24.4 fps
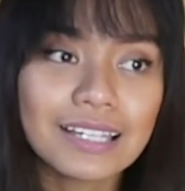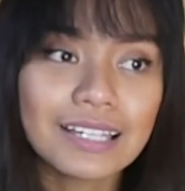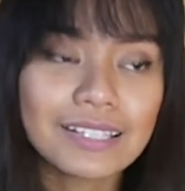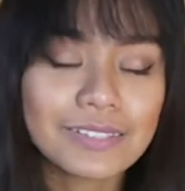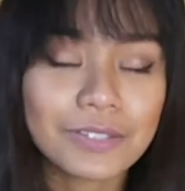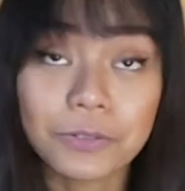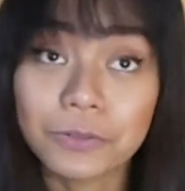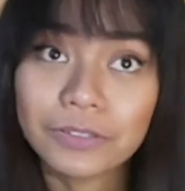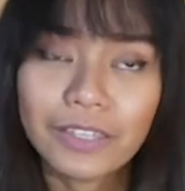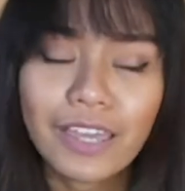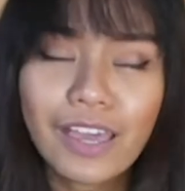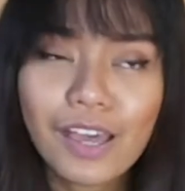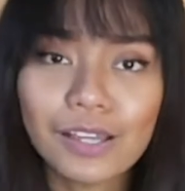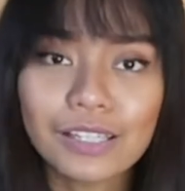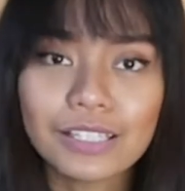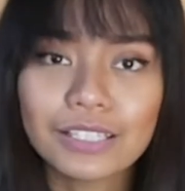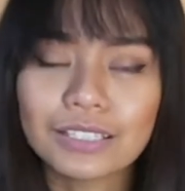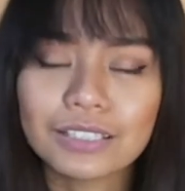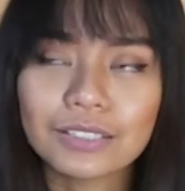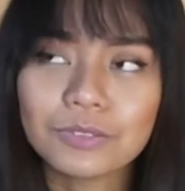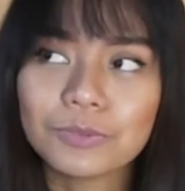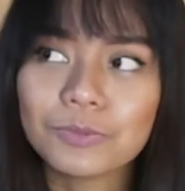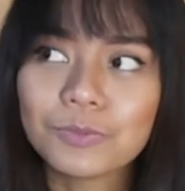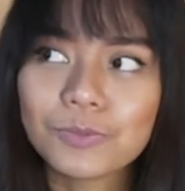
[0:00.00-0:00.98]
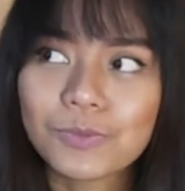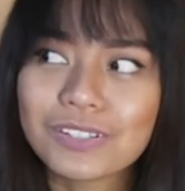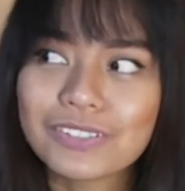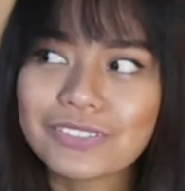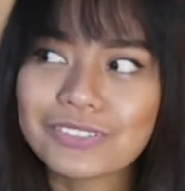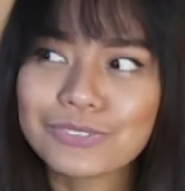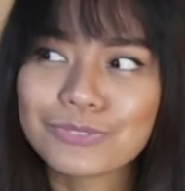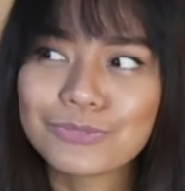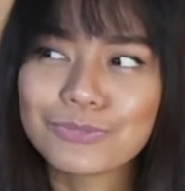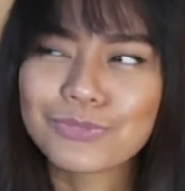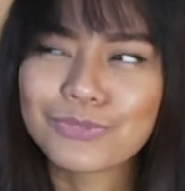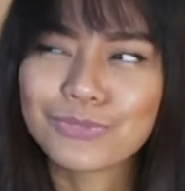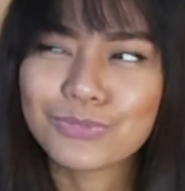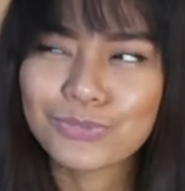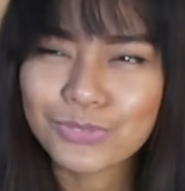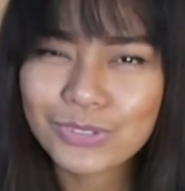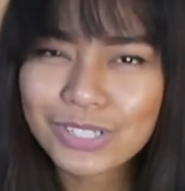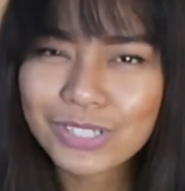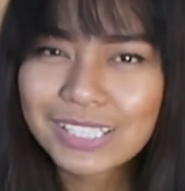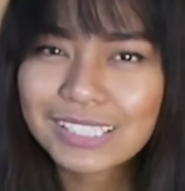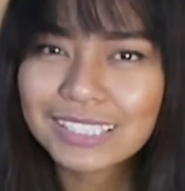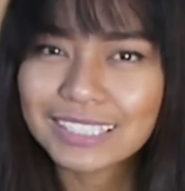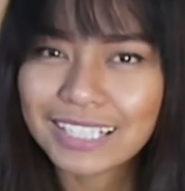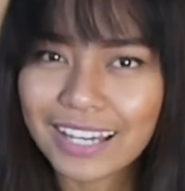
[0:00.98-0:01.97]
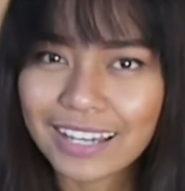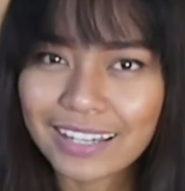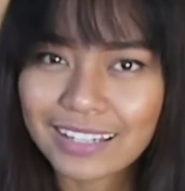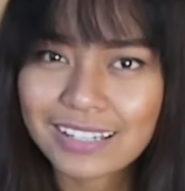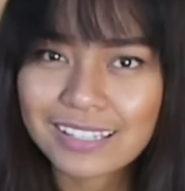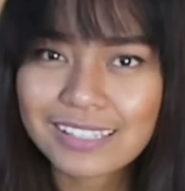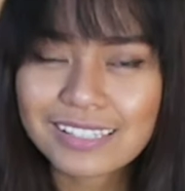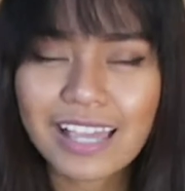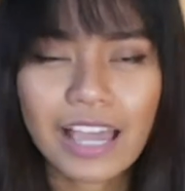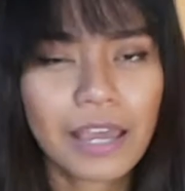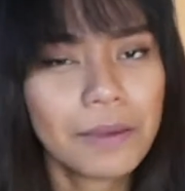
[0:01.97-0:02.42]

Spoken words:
So yeah, it was really nice.